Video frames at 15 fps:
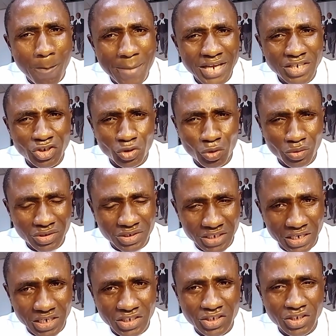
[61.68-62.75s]
or mention
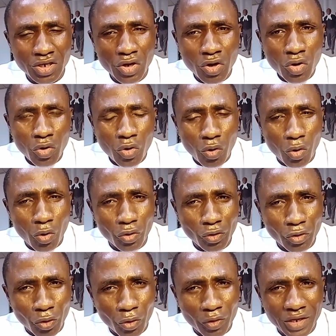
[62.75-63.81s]
date, all
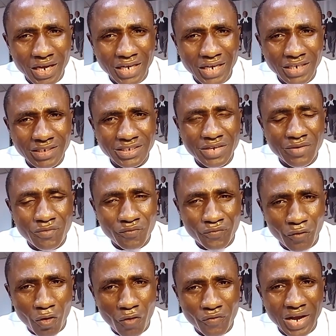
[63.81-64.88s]
lawyers
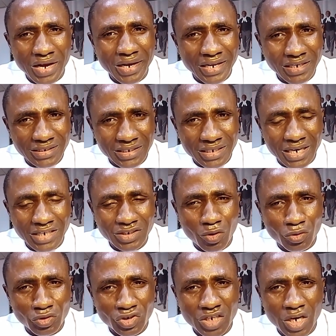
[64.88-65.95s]
involved and litigants
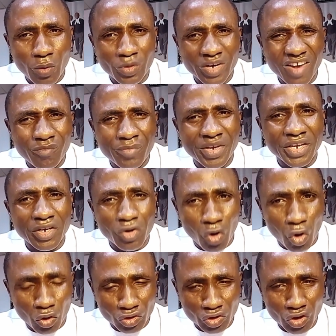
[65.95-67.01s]
concerned would have been in
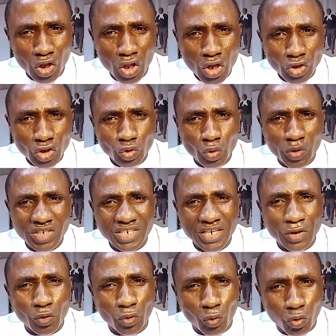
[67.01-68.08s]
court. So it's
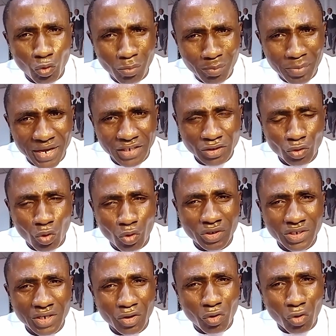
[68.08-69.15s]
incumbent
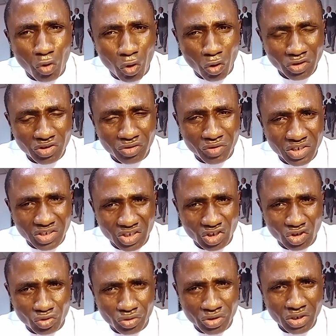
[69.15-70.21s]
on the court
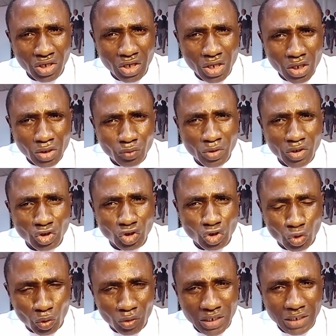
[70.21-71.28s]
registry to
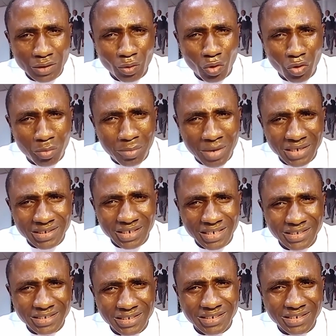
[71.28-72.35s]
ensure that all
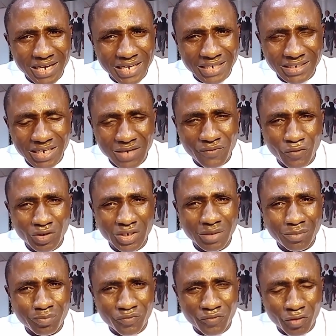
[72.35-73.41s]
matters slated for
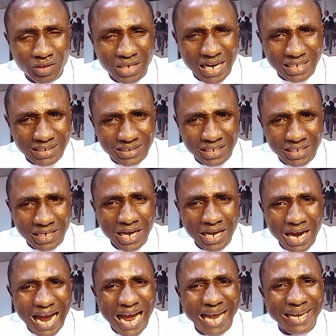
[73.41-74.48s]
that day
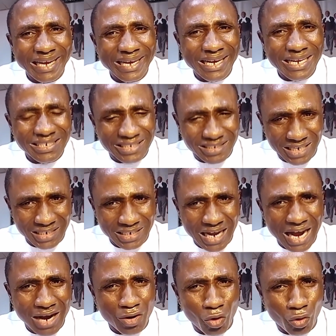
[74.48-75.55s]
are listed
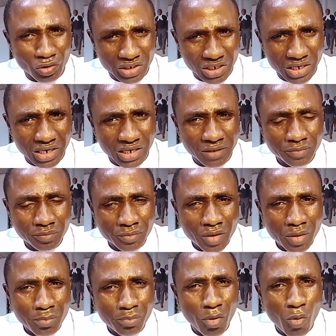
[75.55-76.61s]
accordingly.
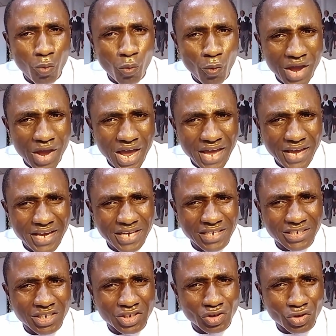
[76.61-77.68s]
But where
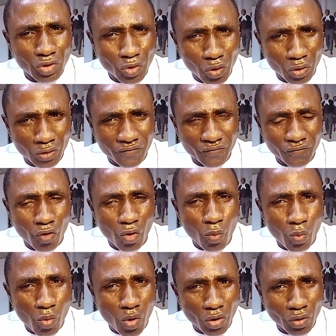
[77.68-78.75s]
it is not, for
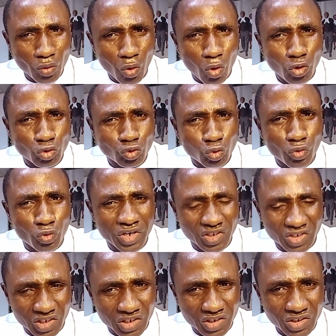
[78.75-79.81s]
one or two
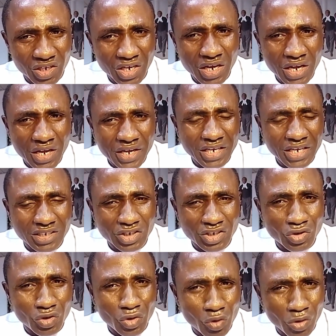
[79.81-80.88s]
reasons, it
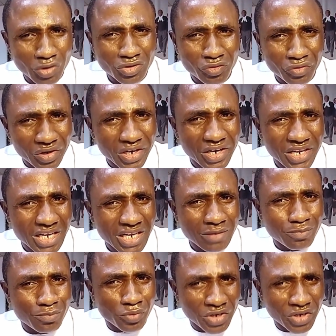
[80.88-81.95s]
is not really
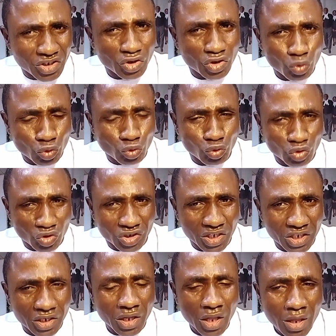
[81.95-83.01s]
a breach, so to
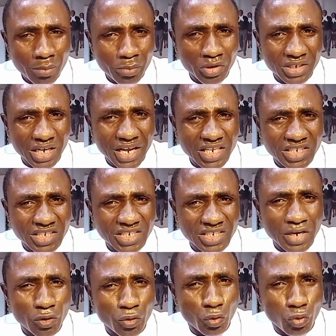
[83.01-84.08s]
say, but then it's
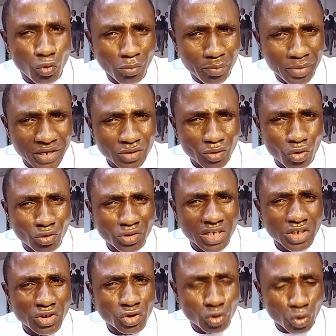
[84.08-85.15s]
incumbent on
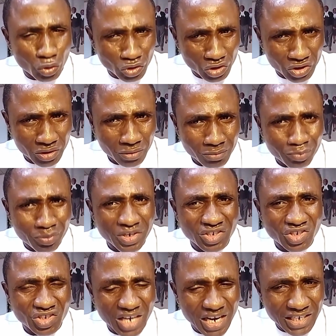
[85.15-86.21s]
the judge,
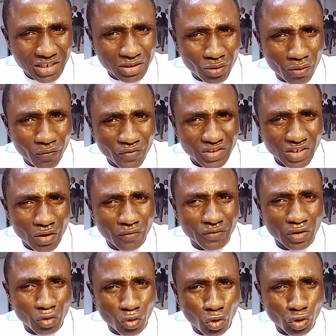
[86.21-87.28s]
presiding officer of
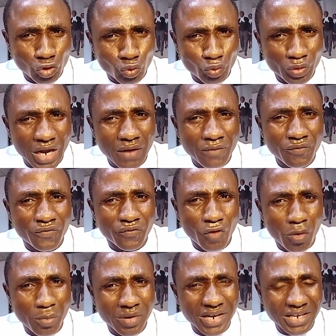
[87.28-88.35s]
the court, to
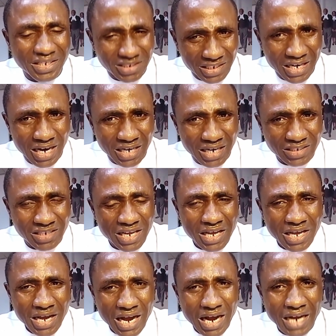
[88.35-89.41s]
inform litigants
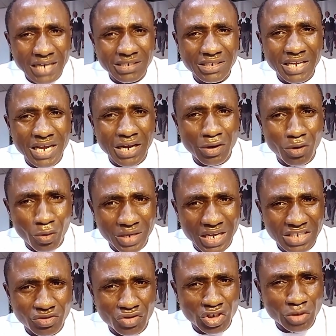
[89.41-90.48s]
and their
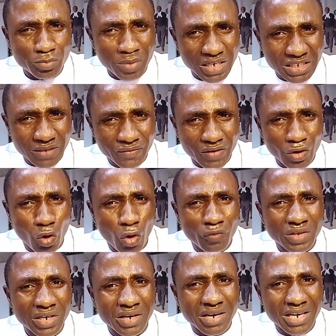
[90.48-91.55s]
lawyers respectively of
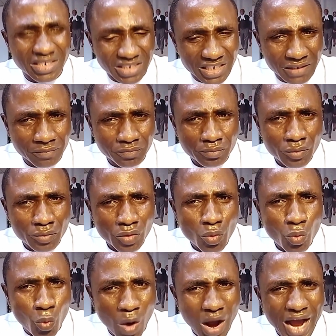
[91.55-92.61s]
the reason
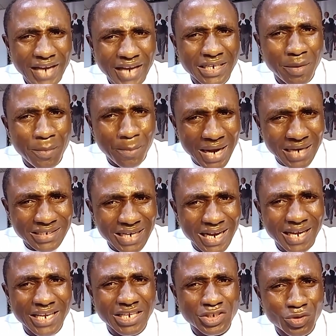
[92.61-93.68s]
why the
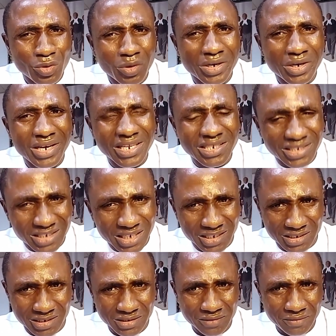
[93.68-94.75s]
matter is not
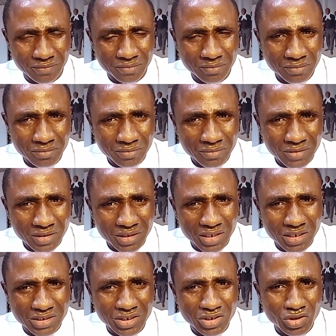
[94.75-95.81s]
listed.
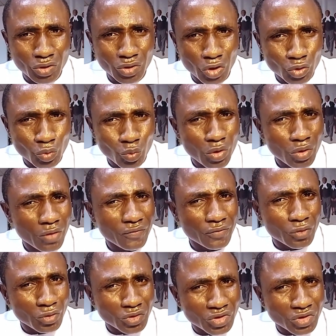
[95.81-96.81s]
It is not one of